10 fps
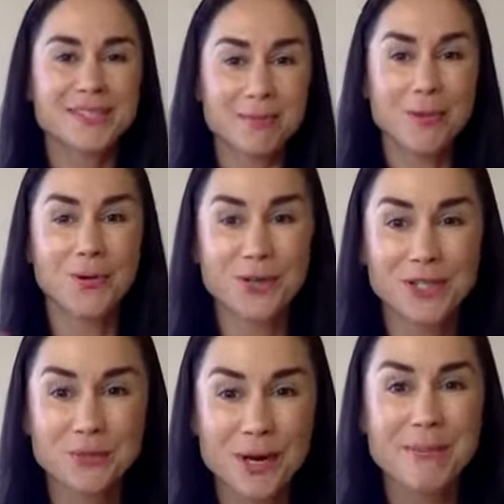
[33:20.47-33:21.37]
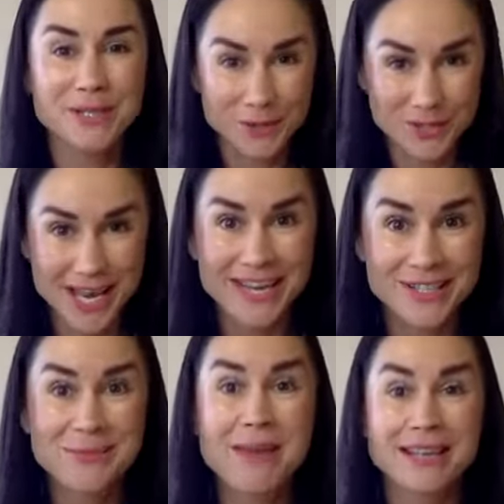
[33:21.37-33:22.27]
support women to
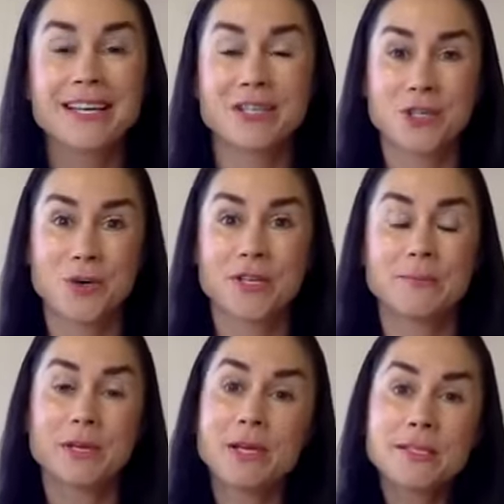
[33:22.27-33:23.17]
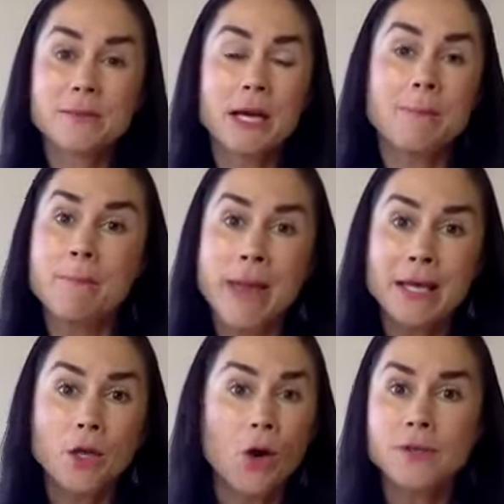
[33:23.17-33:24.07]
take to make that choice because
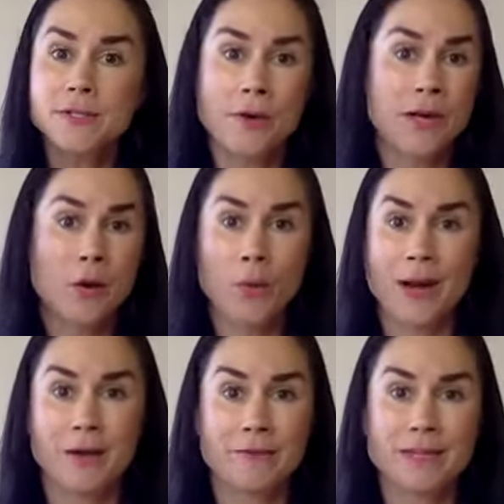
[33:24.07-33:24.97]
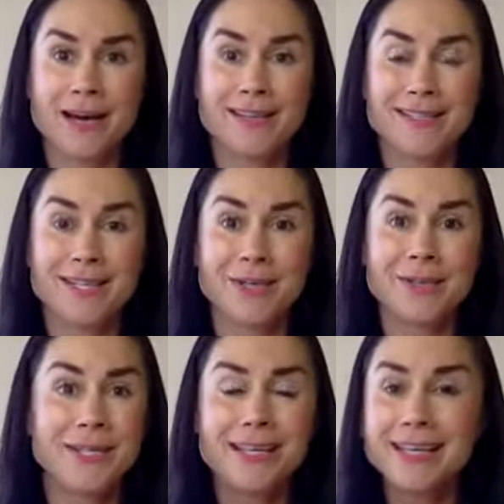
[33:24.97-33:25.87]
men also unaware of that you
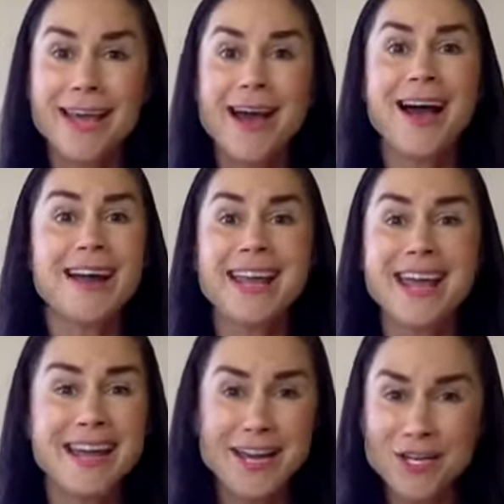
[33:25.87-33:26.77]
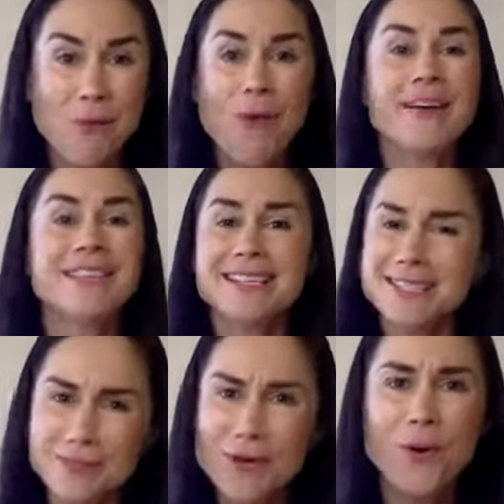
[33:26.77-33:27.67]
know they're like yeah honey you want
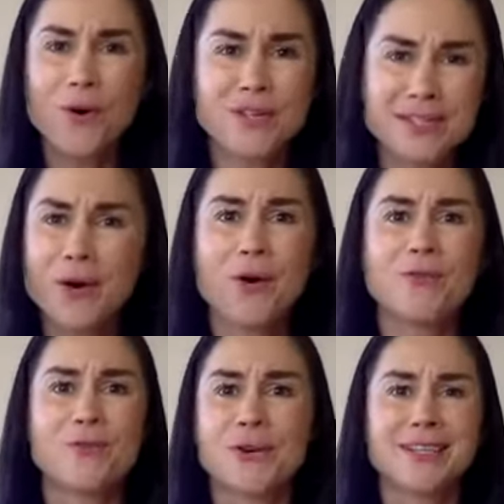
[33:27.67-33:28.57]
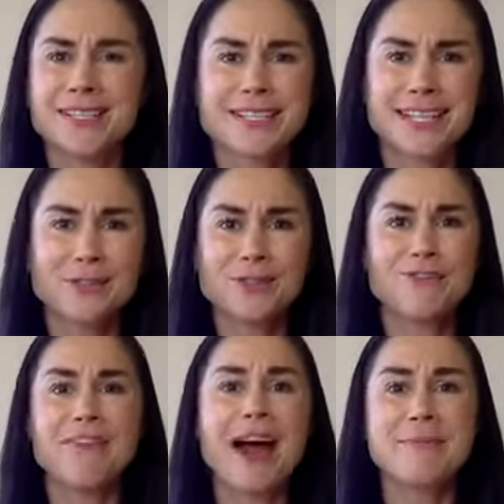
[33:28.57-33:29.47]
this of course go for it it's gonna
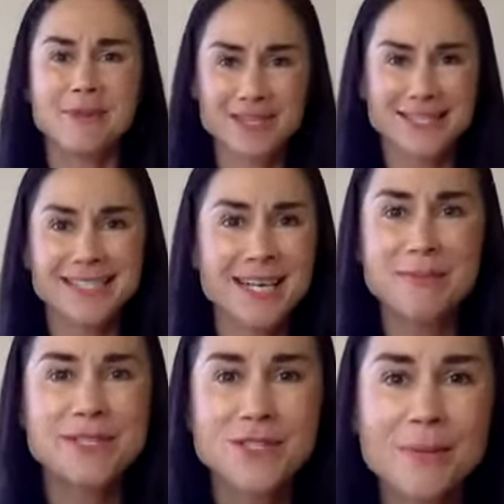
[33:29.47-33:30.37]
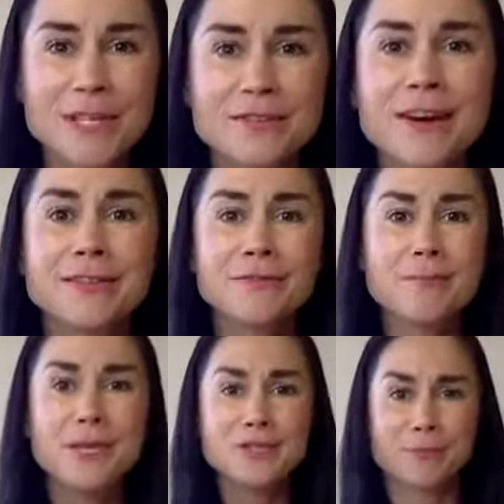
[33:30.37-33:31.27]
look fabulous it's gonna be so much fun
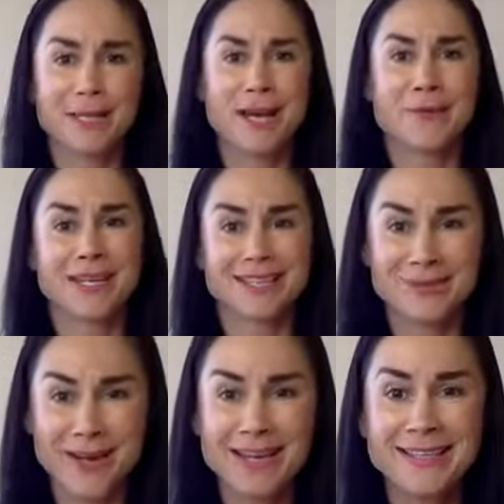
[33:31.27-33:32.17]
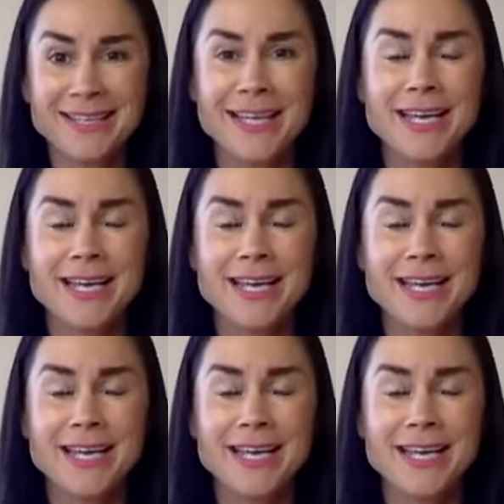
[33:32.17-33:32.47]
for me to play with this right